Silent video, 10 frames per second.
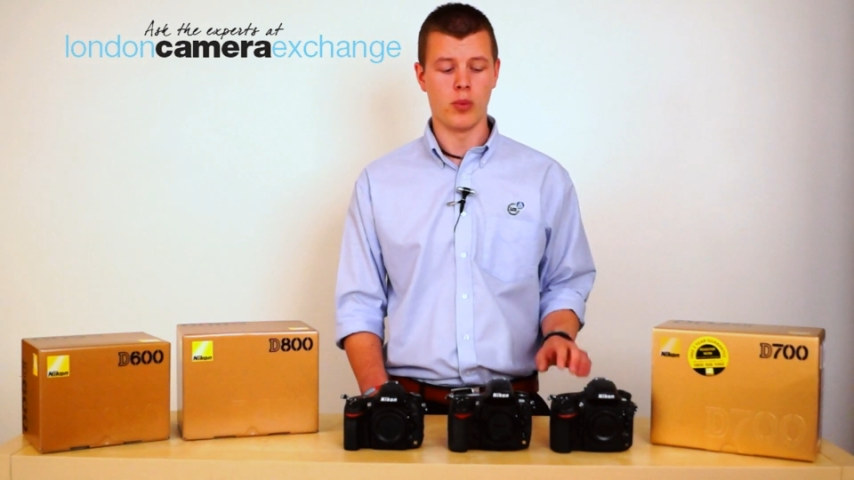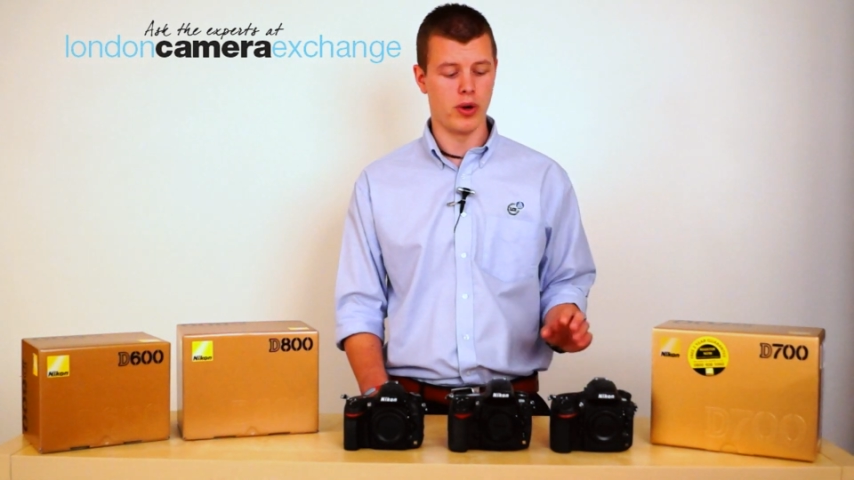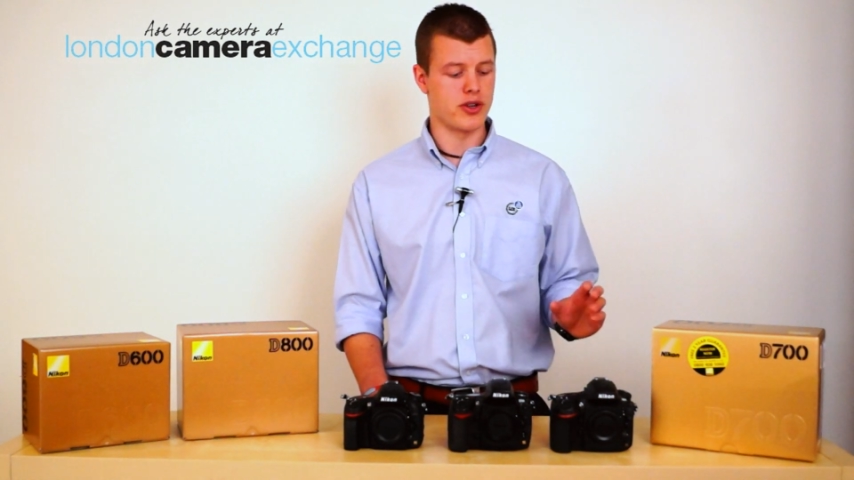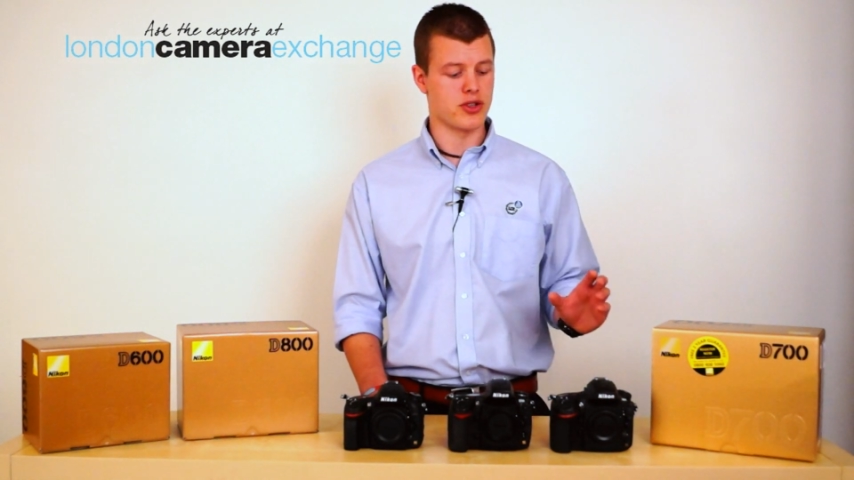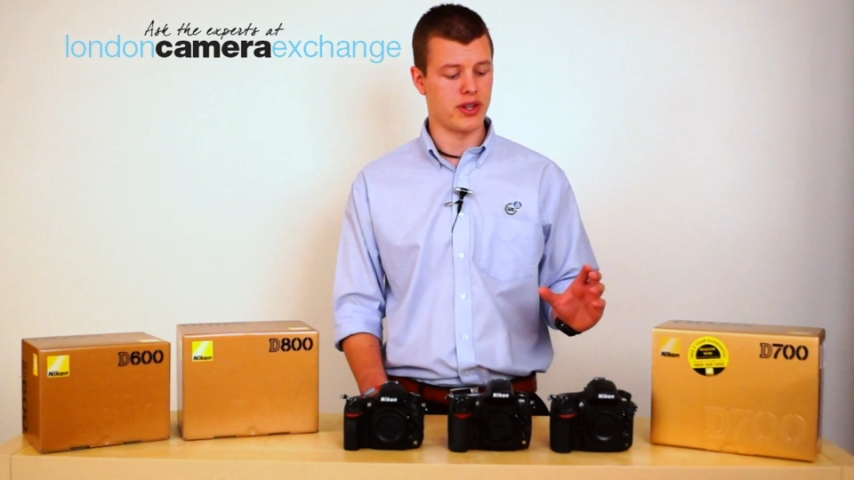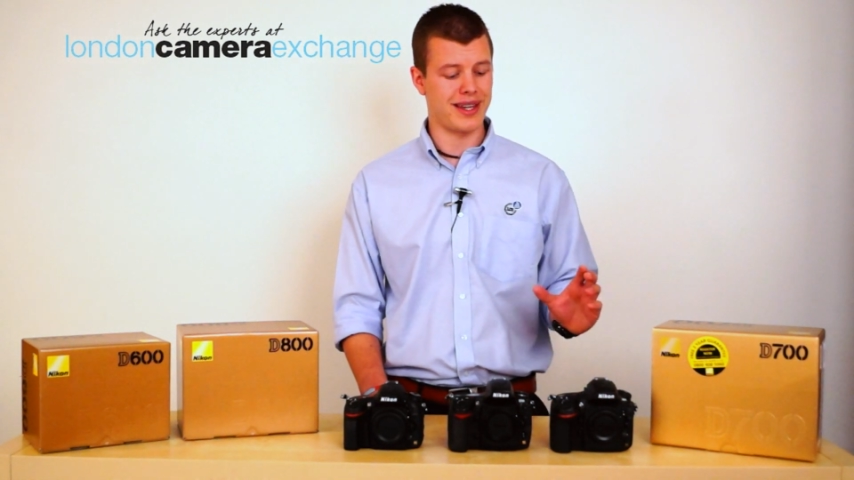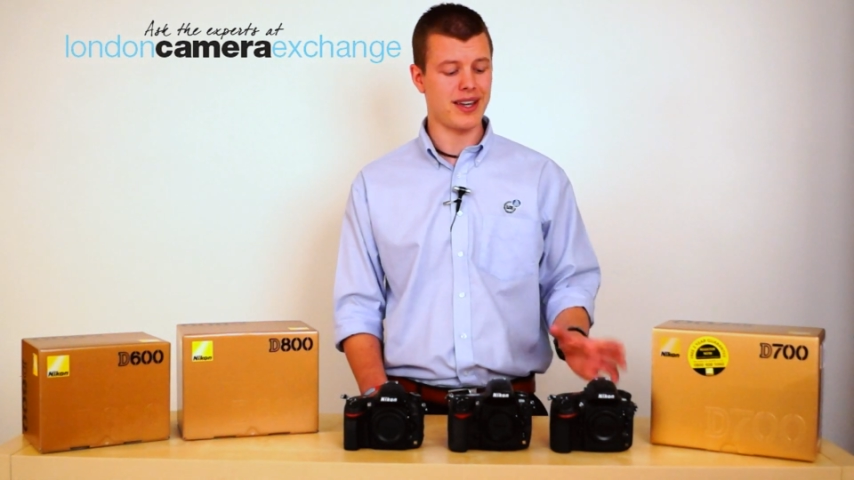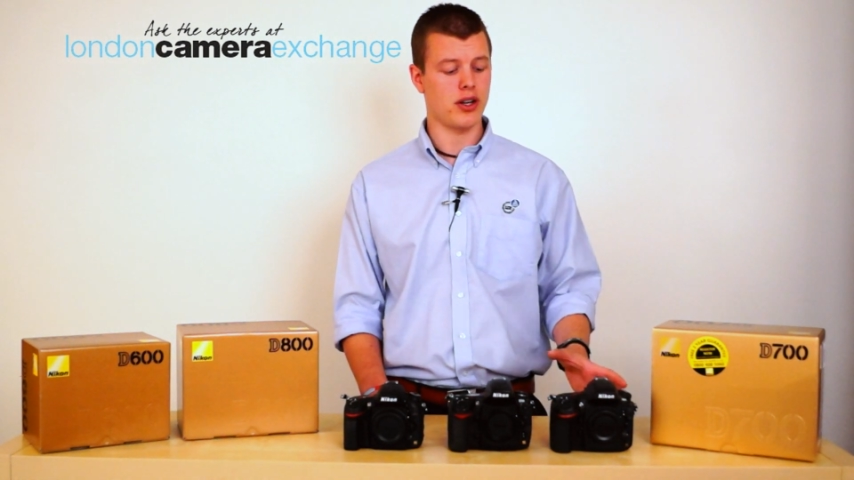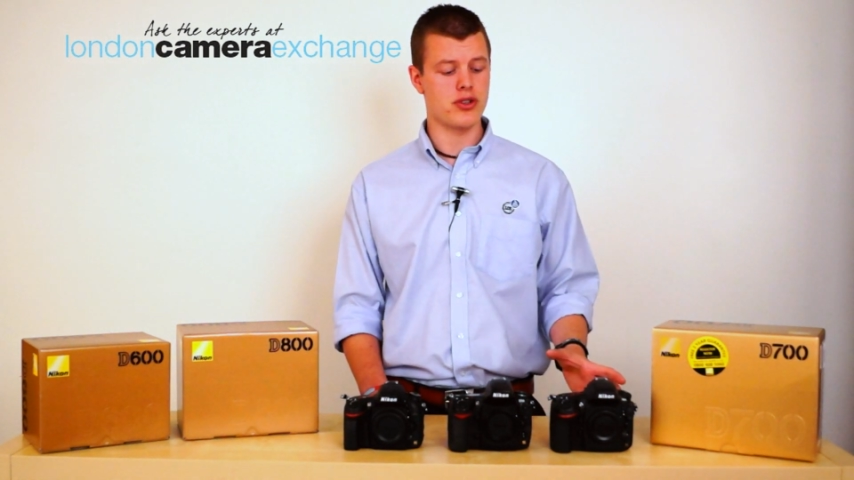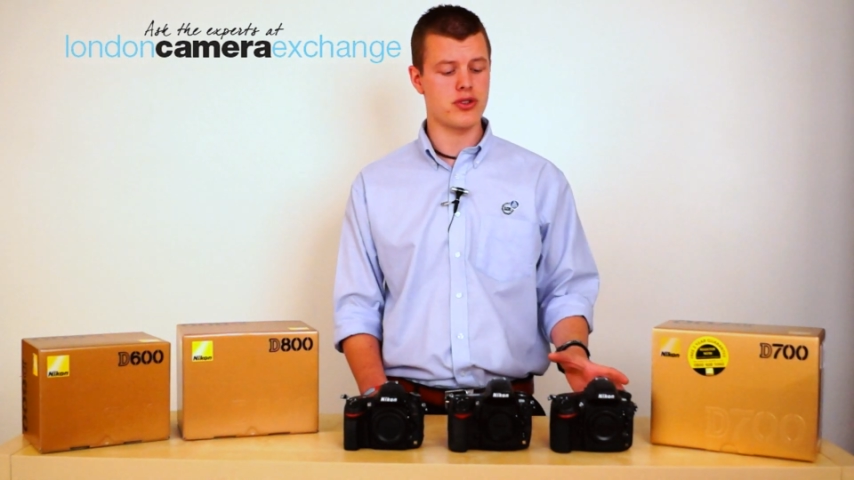Whereas on the
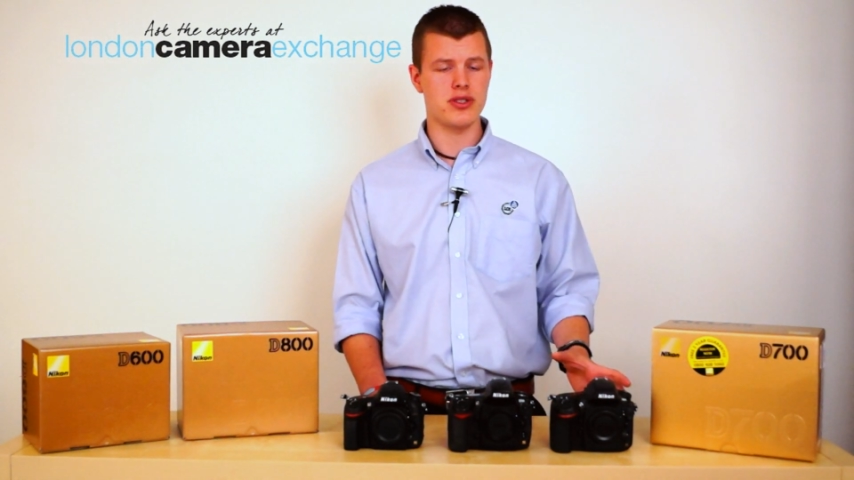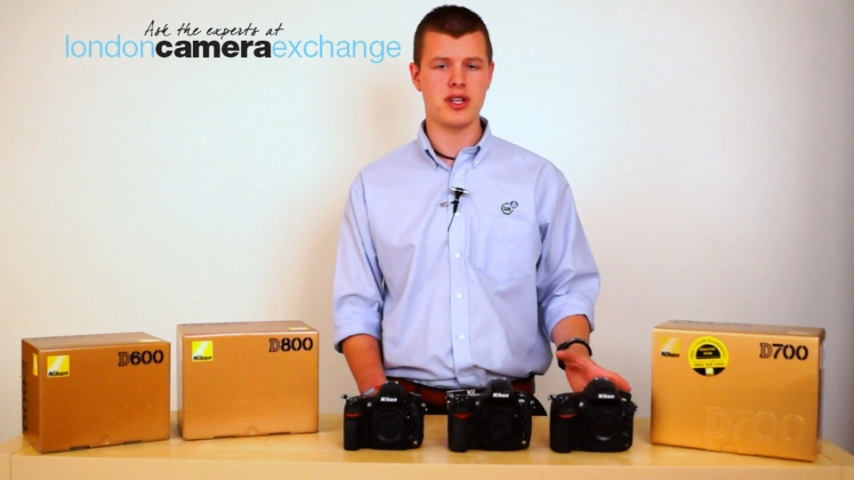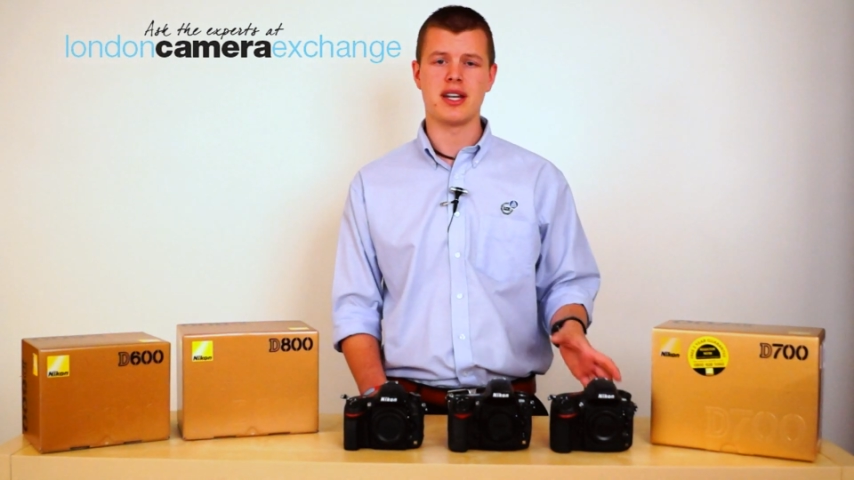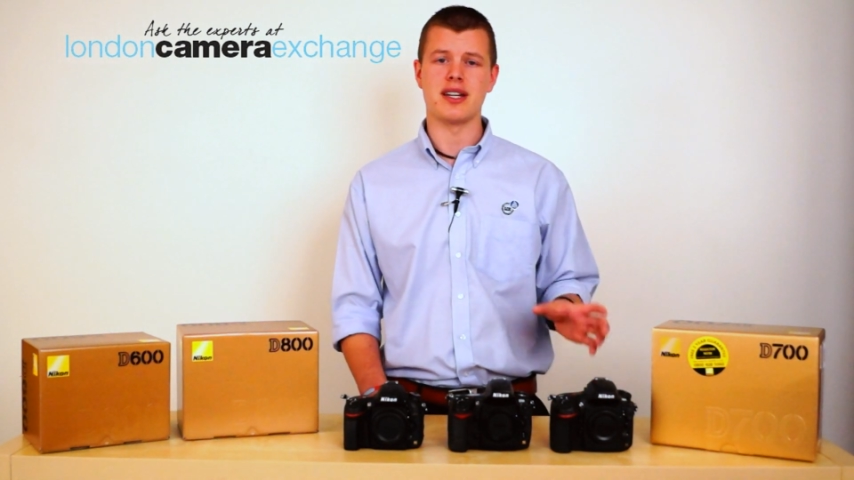800,